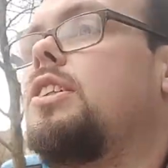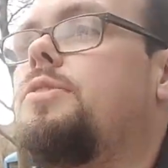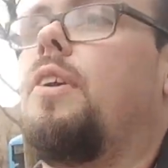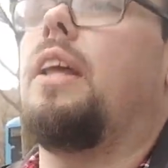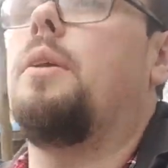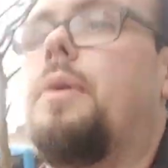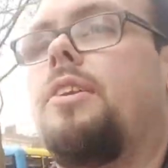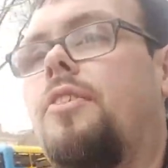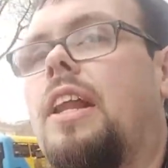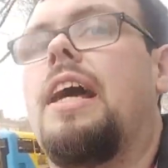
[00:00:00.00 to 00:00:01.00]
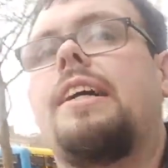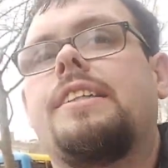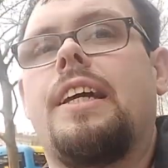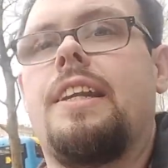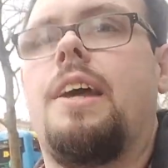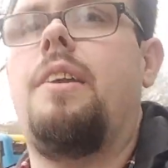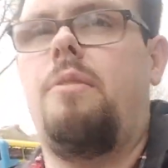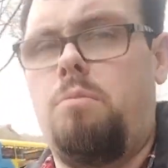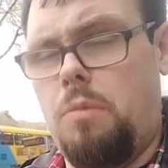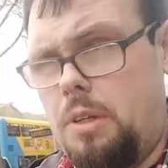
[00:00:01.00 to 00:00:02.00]
Just for a little bit to relax, and then
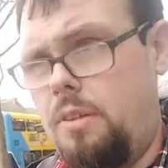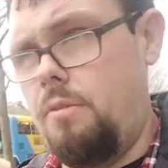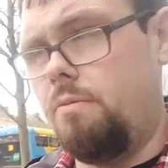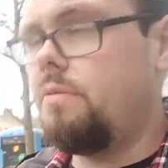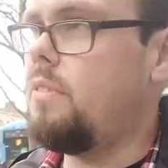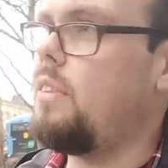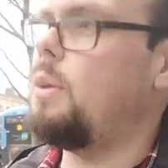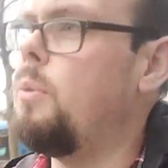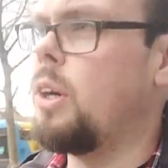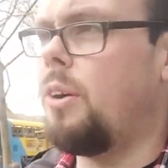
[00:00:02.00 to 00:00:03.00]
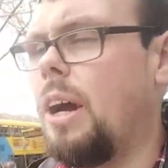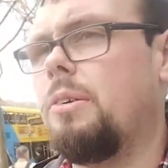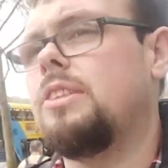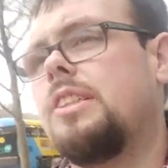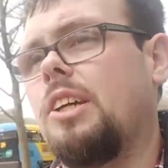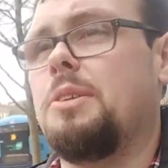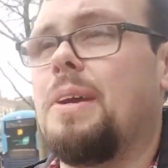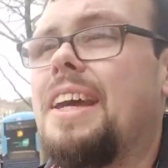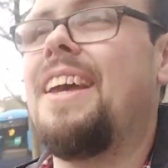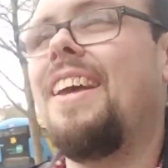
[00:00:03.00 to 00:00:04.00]
we'll go out. Excuse
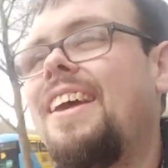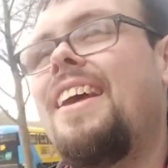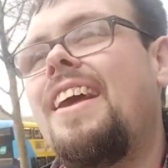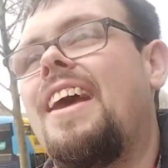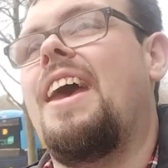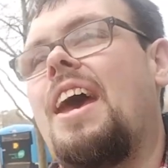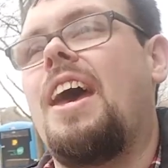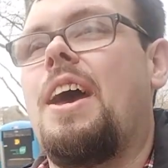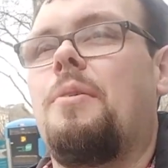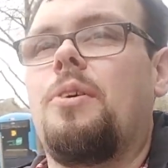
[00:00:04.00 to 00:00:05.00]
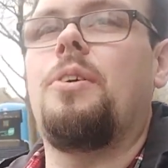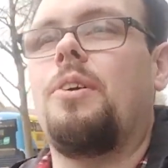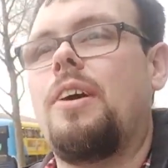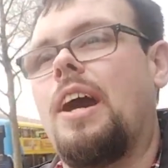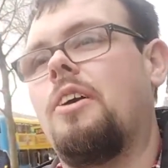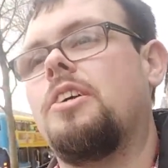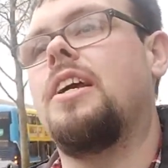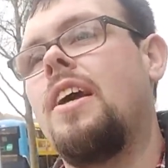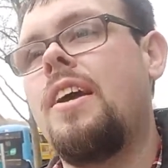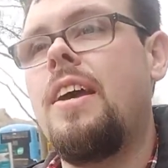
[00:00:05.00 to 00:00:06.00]
me. We'll go out
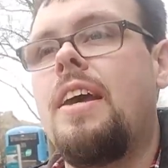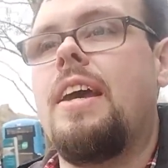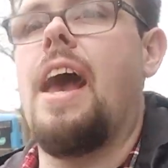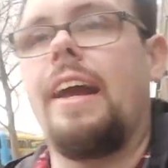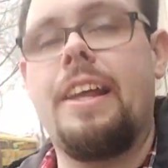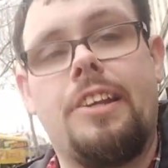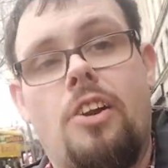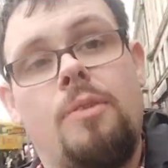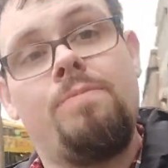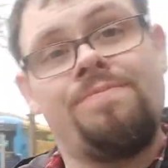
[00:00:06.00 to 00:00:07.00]
and get dinner.